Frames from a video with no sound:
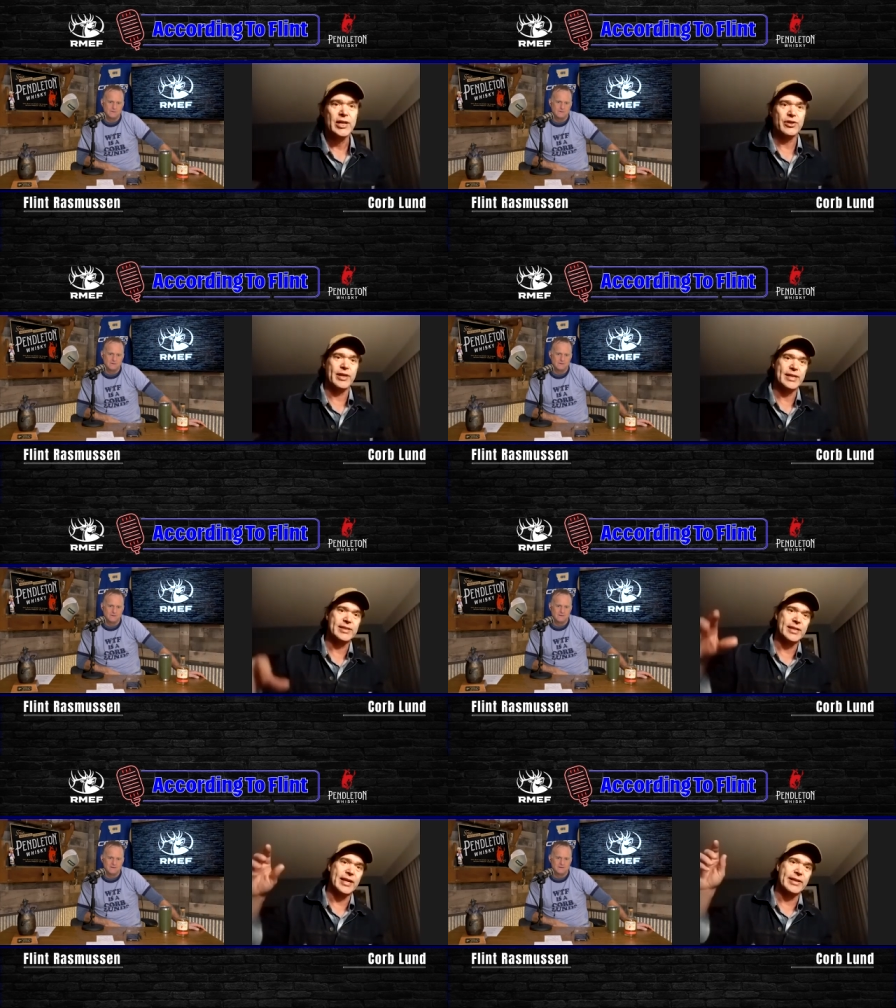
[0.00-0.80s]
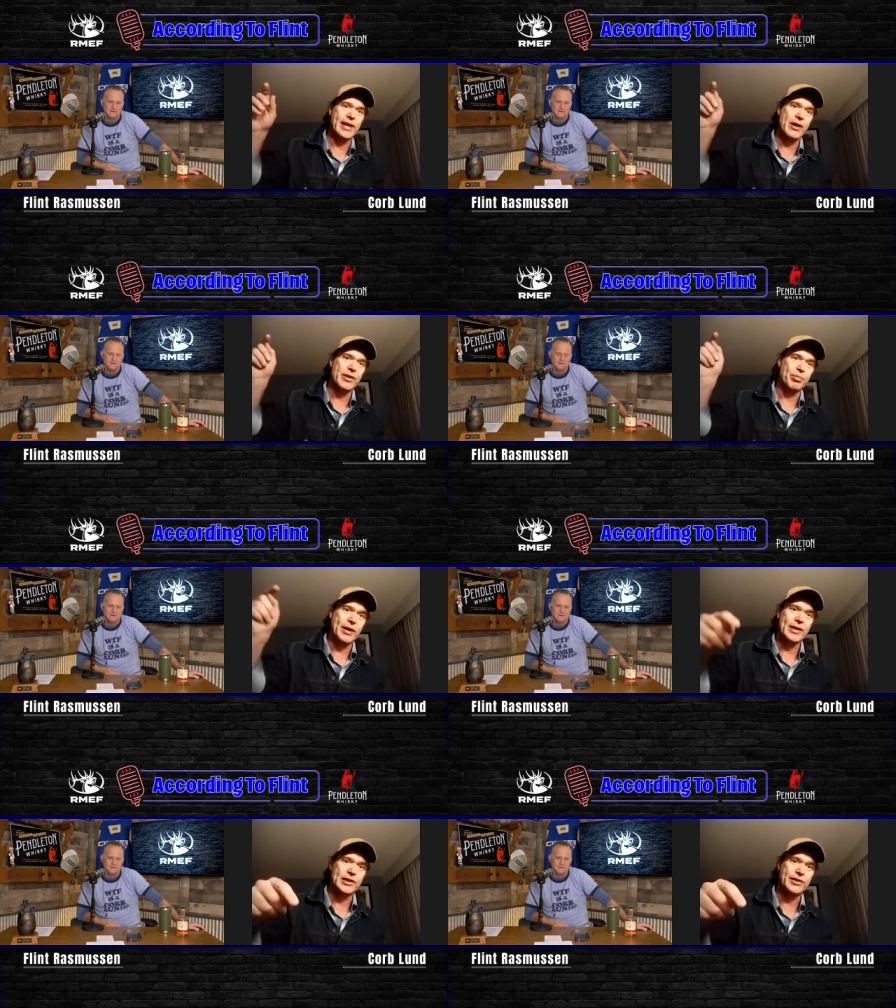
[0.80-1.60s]
So they send down the
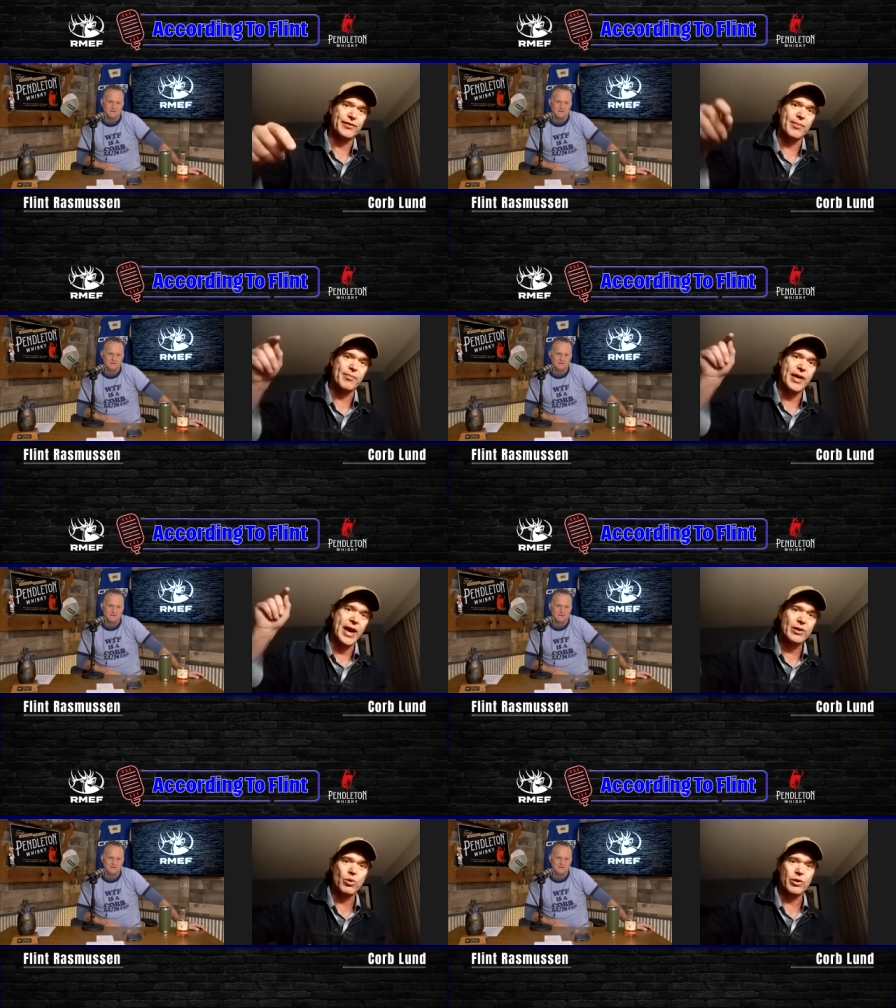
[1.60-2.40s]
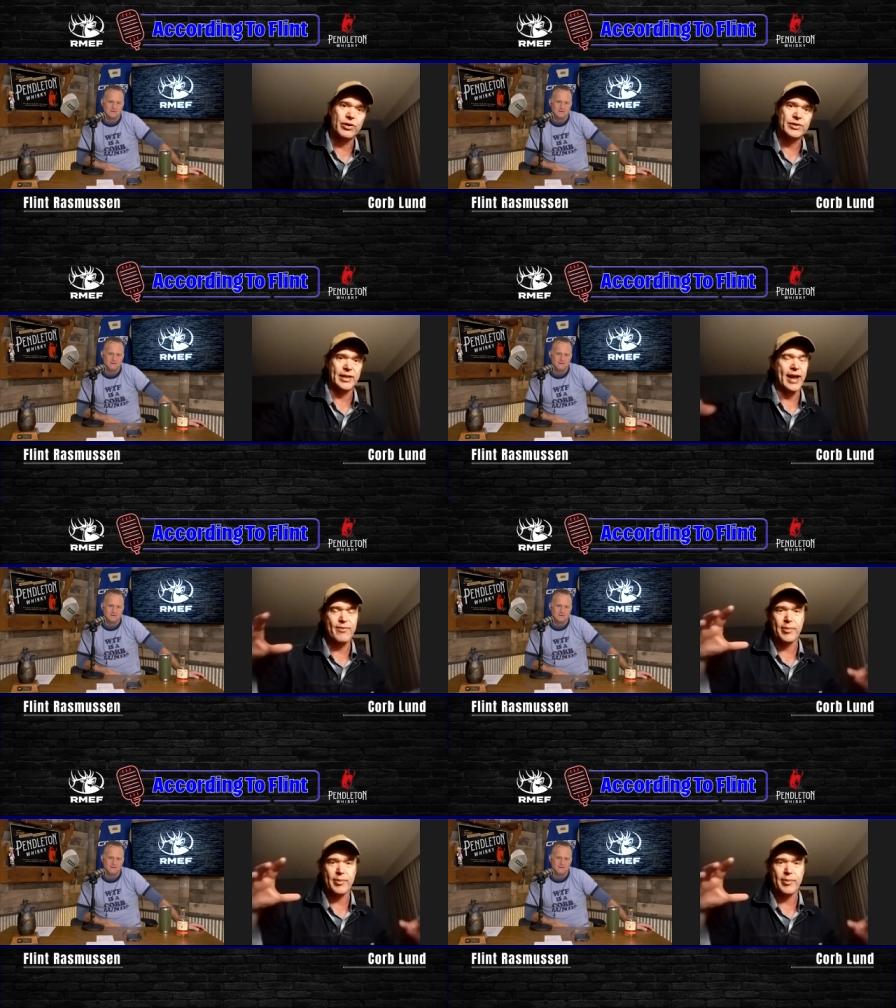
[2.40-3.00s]
playlist from the headquarters and